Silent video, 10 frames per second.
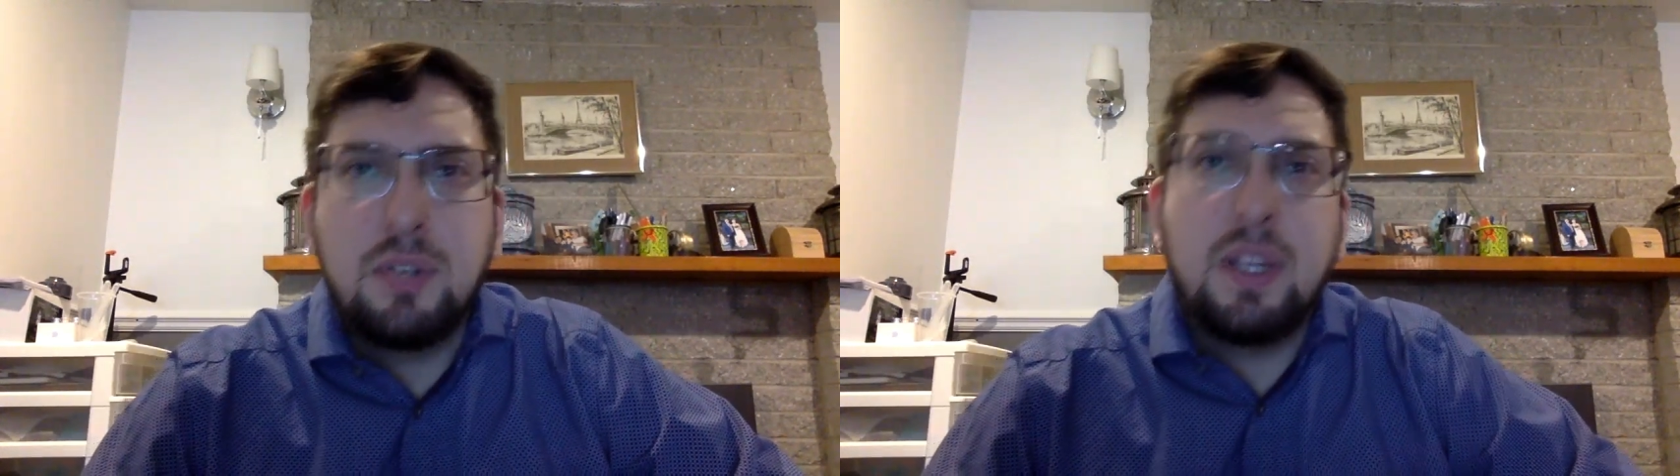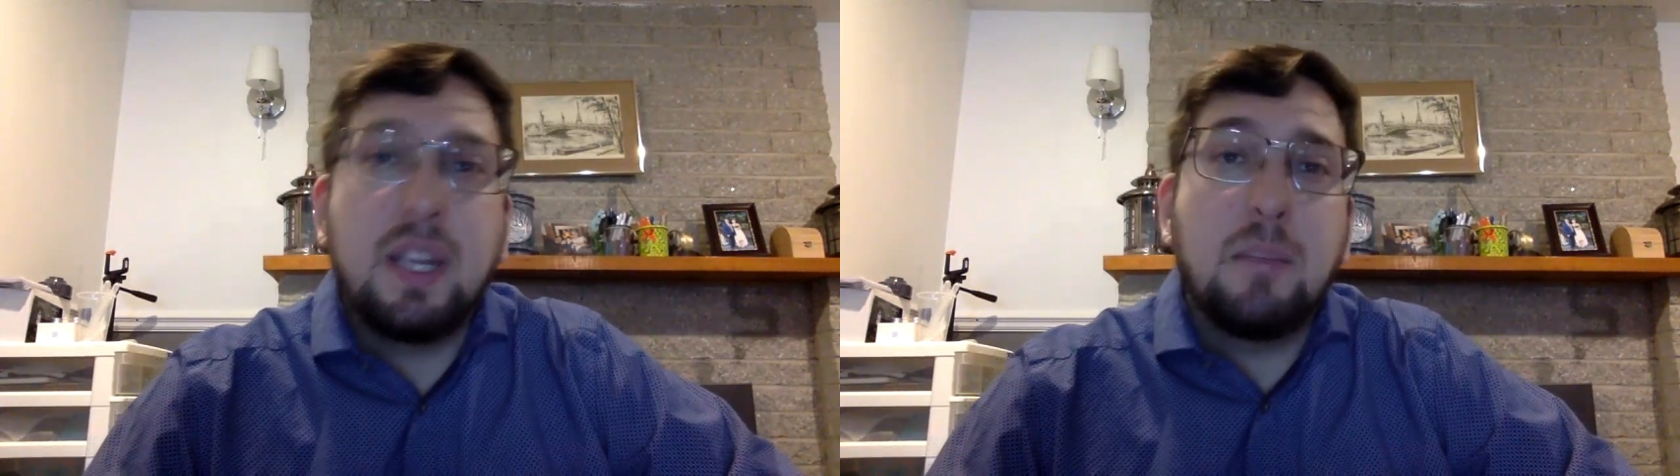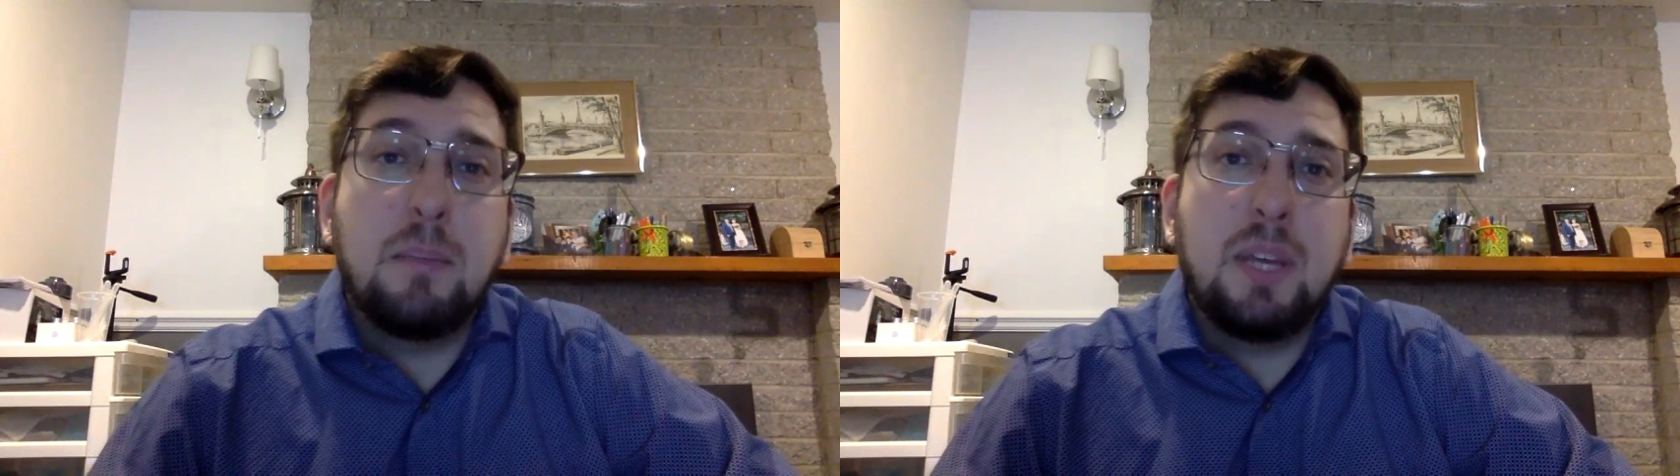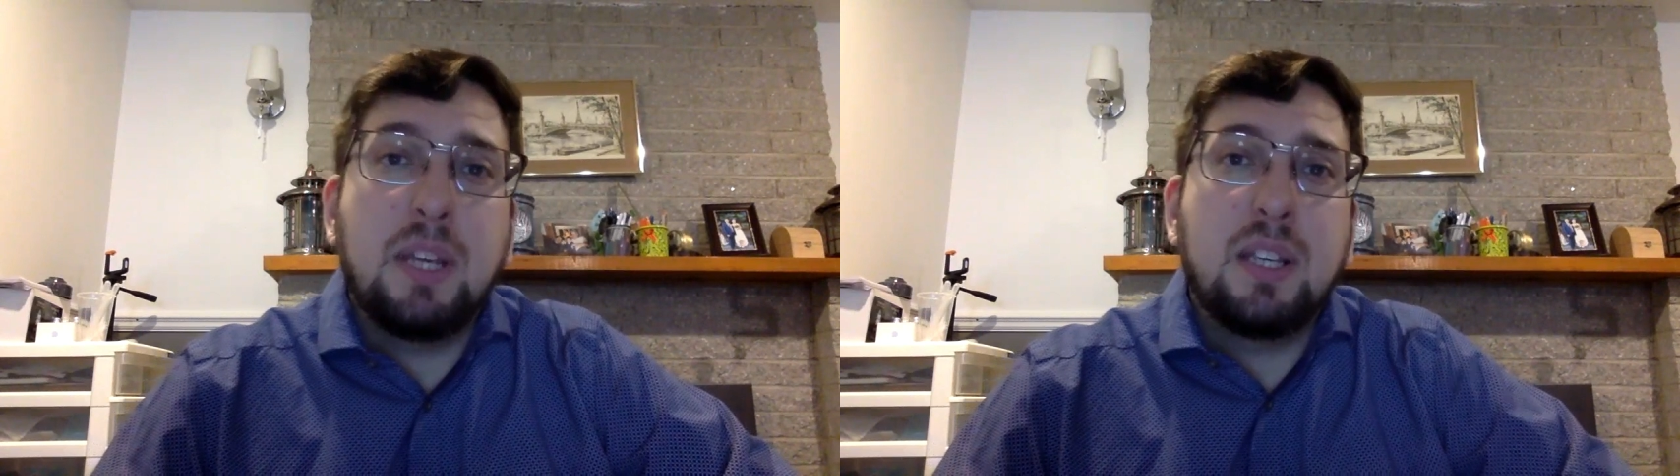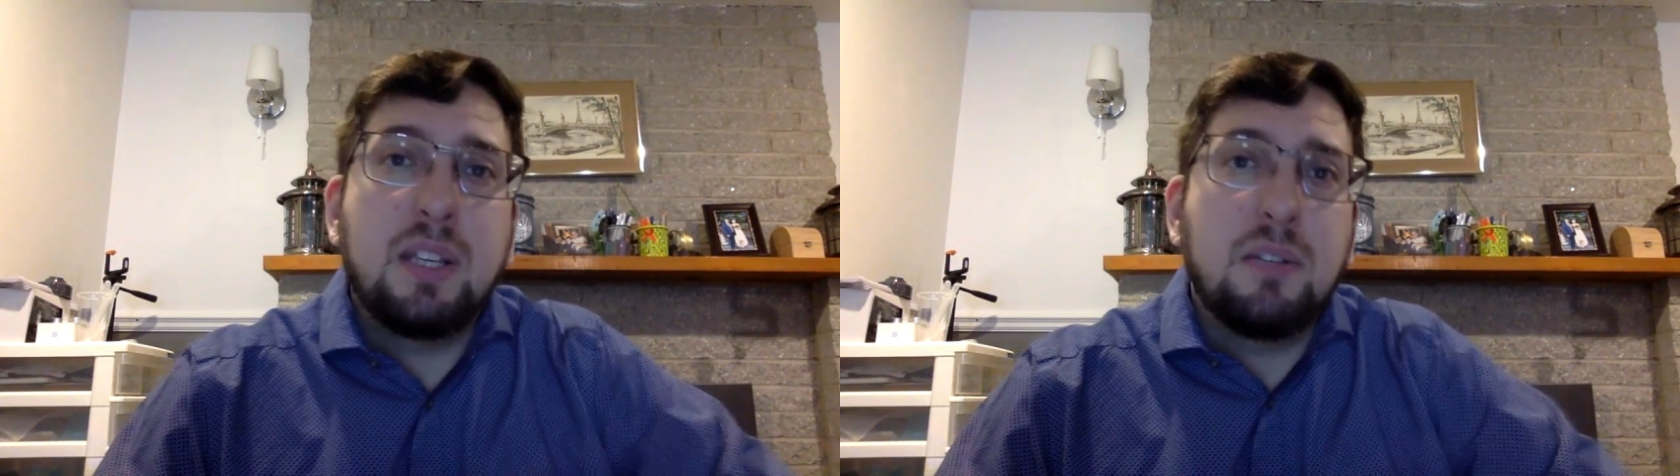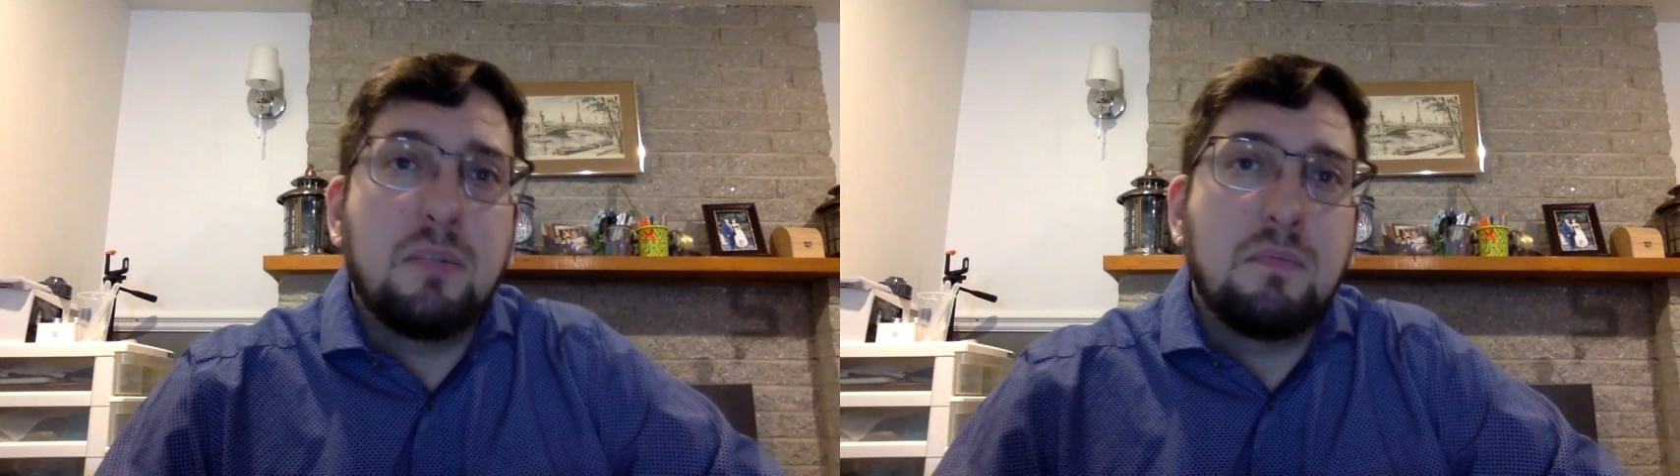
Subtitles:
they can make